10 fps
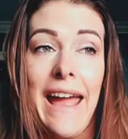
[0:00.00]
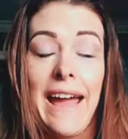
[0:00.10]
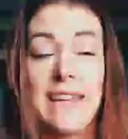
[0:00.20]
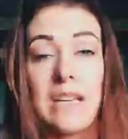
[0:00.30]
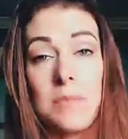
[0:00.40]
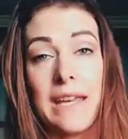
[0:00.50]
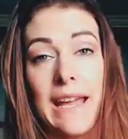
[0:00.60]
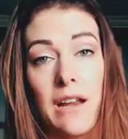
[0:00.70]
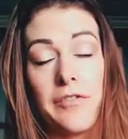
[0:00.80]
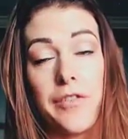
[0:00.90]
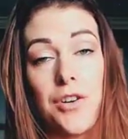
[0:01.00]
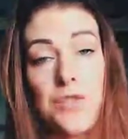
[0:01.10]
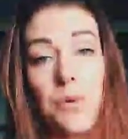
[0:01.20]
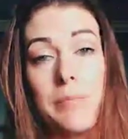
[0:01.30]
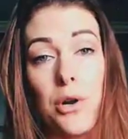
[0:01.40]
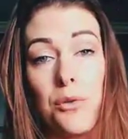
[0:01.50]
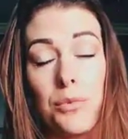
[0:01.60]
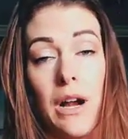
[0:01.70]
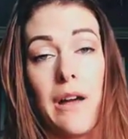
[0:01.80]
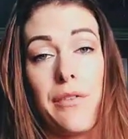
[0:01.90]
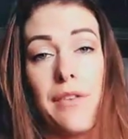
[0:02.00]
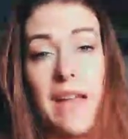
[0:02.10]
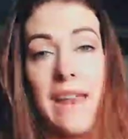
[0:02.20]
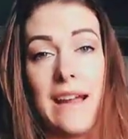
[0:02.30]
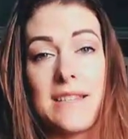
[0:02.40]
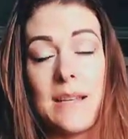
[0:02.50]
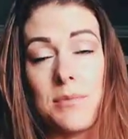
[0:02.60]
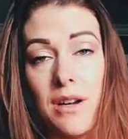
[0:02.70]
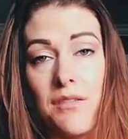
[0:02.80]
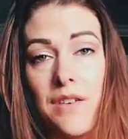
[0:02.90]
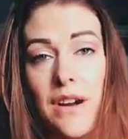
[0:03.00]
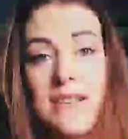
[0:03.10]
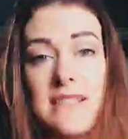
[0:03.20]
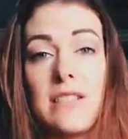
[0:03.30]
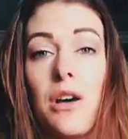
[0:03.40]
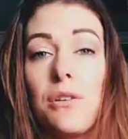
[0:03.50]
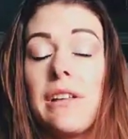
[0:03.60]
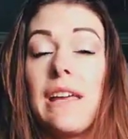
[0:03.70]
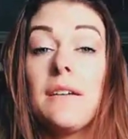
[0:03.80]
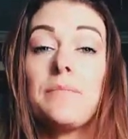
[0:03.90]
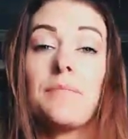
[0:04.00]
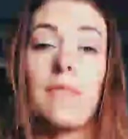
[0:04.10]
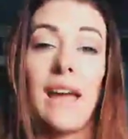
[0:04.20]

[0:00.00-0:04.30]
And I began first with bone broth and I sipped on it very slowly.